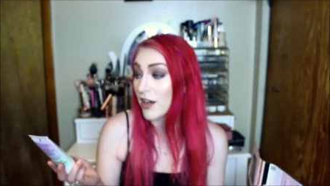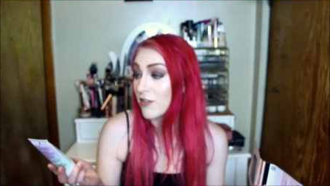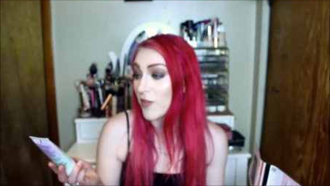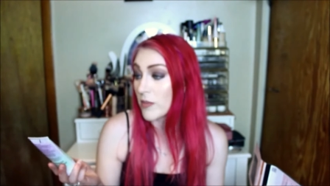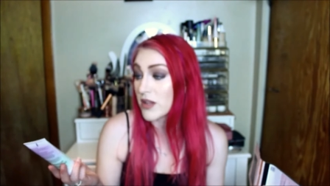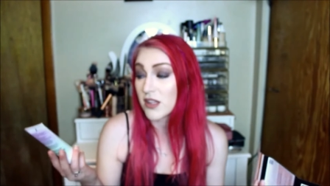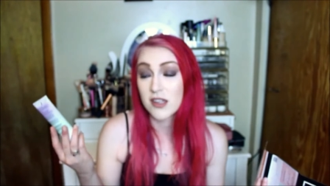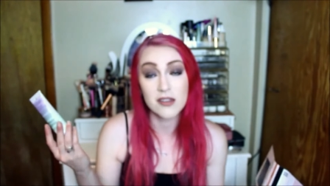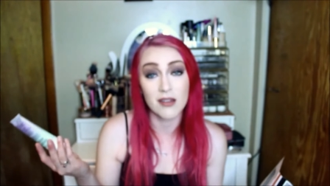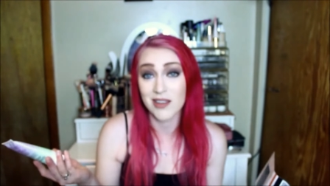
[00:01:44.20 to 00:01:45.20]
because
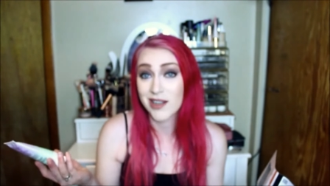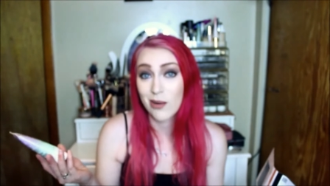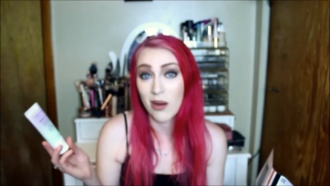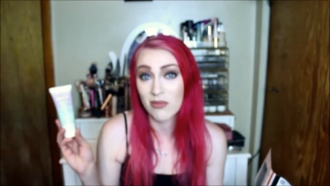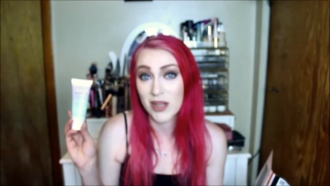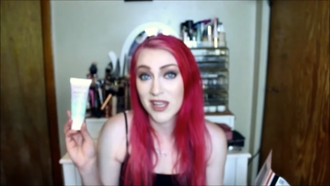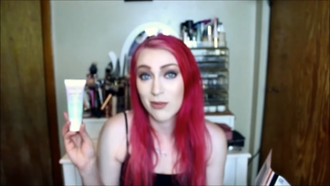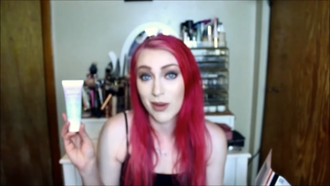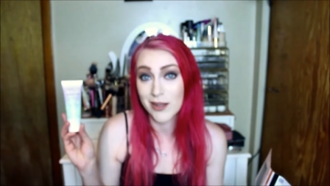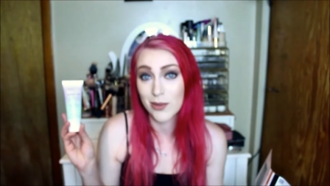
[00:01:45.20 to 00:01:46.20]
Pharmacy is, you know, a really
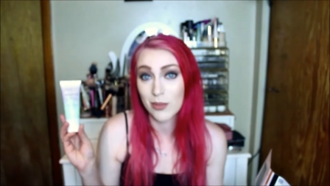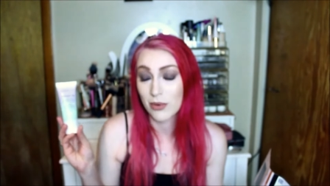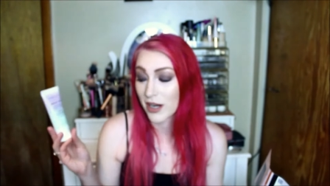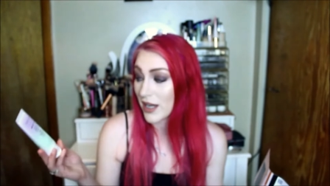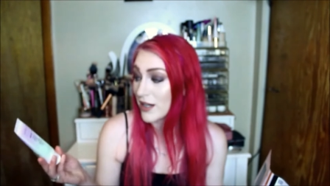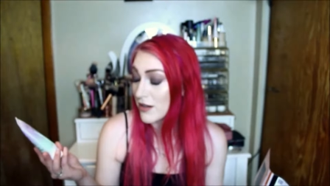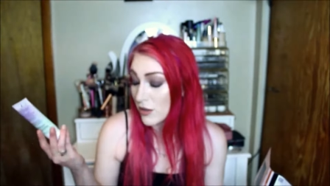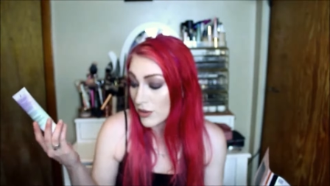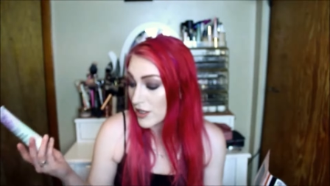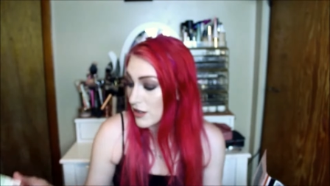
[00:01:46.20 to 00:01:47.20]
well-known brand. It's
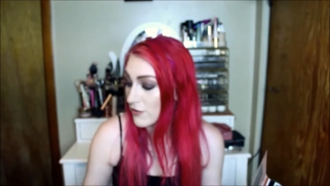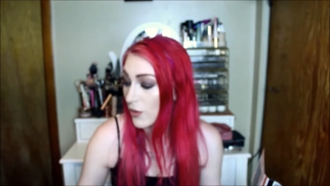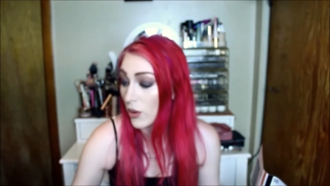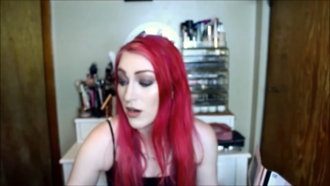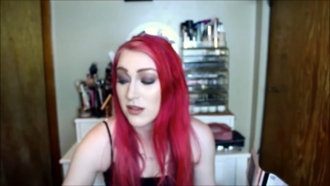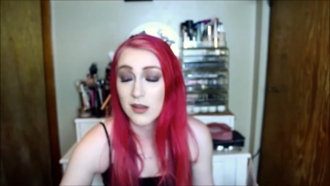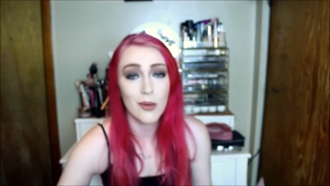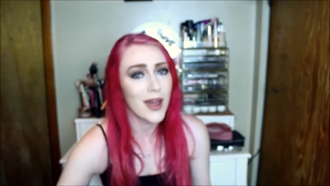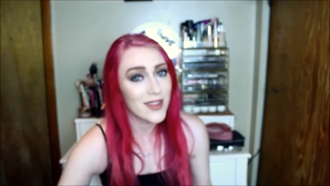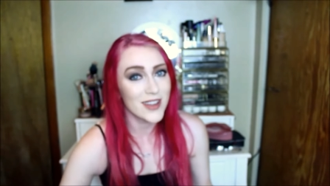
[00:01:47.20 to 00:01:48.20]
sold at Sephora.
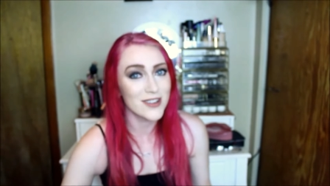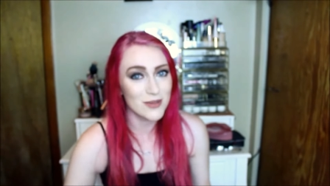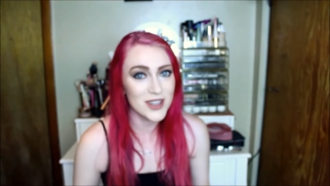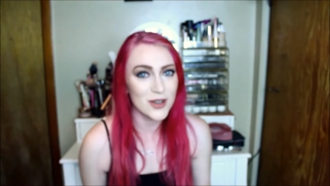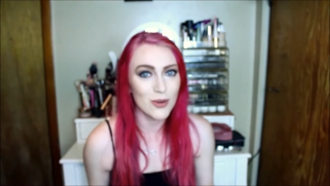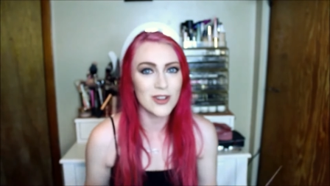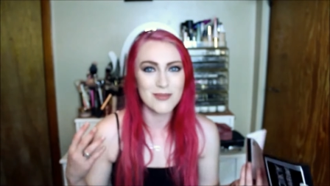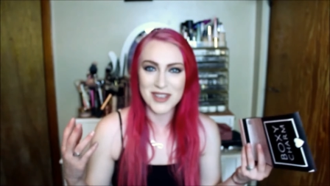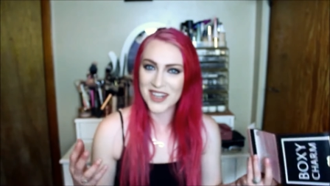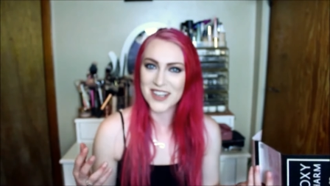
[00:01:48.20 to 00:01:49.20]
So that's really cool
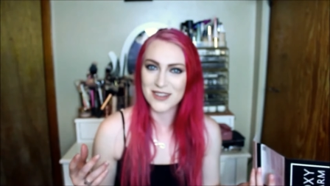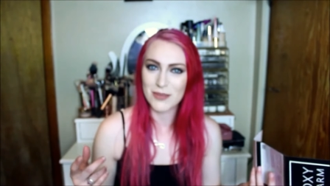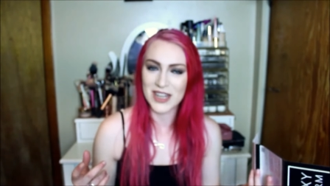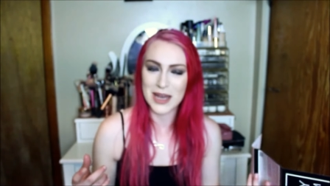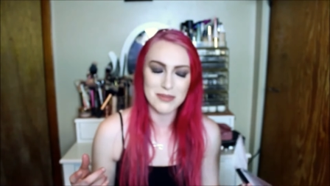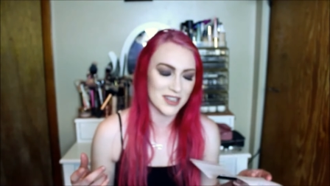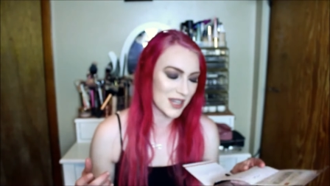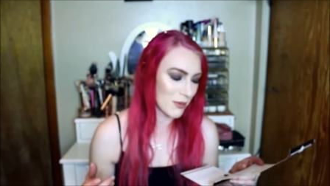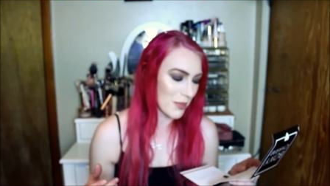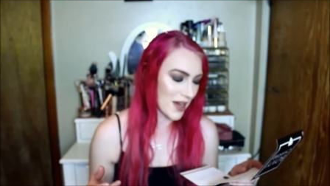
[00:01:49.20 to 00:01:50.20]
to be getting some collabs like
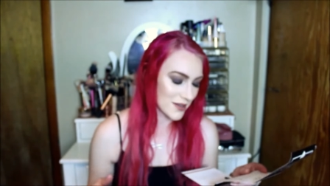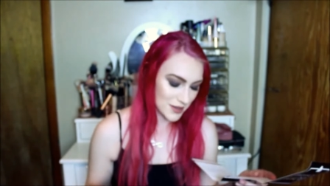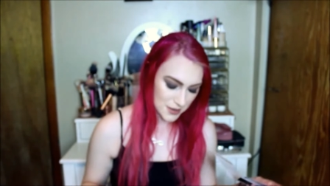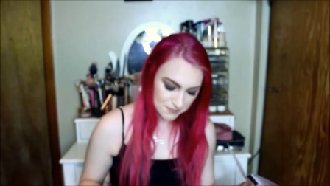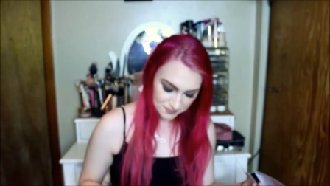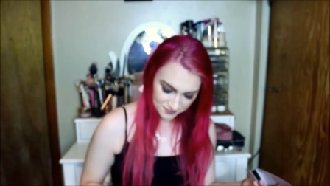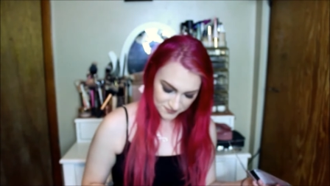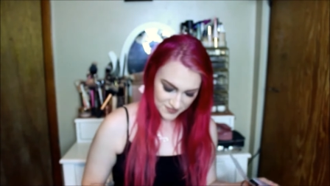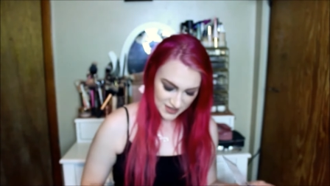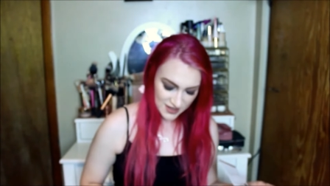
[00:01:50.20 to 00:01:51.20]
that with Boxy.
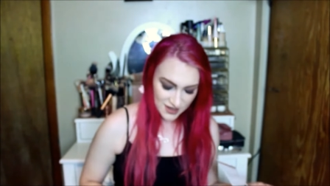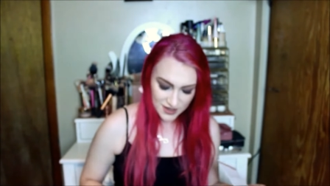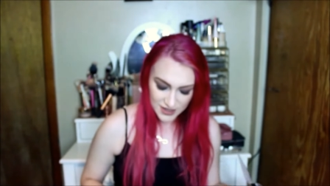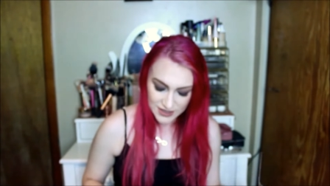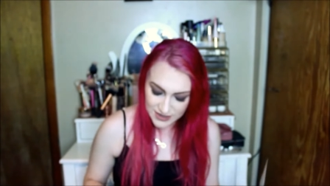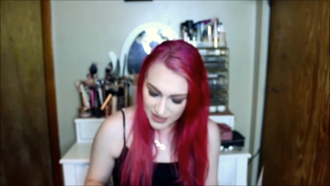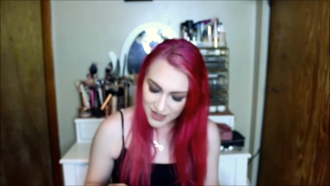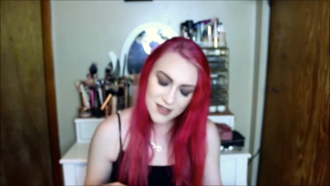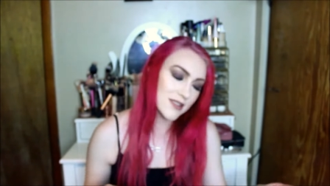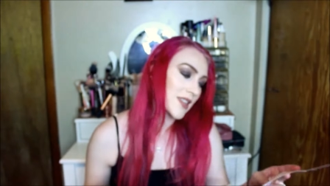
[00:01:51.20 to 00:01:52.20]

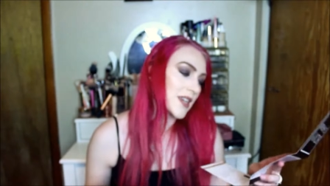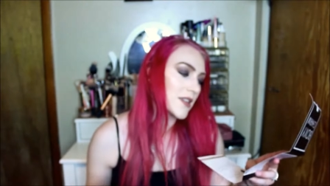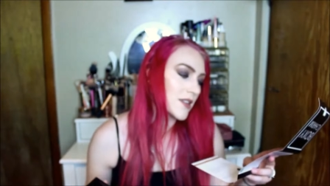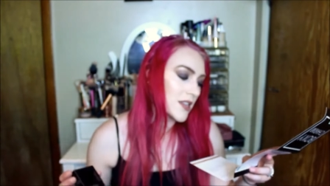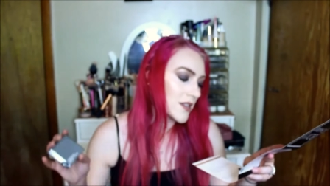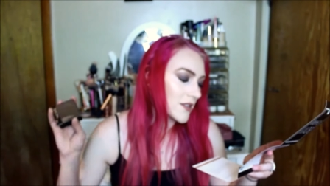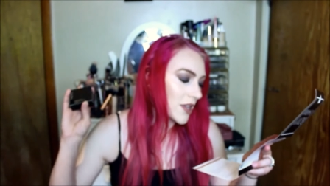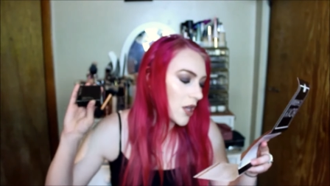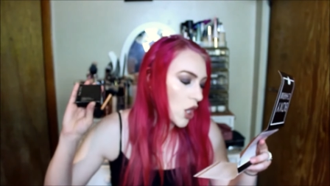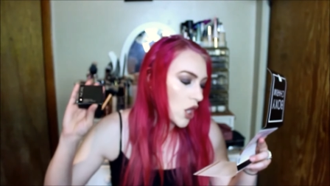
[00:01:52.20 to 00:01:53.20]
Next is this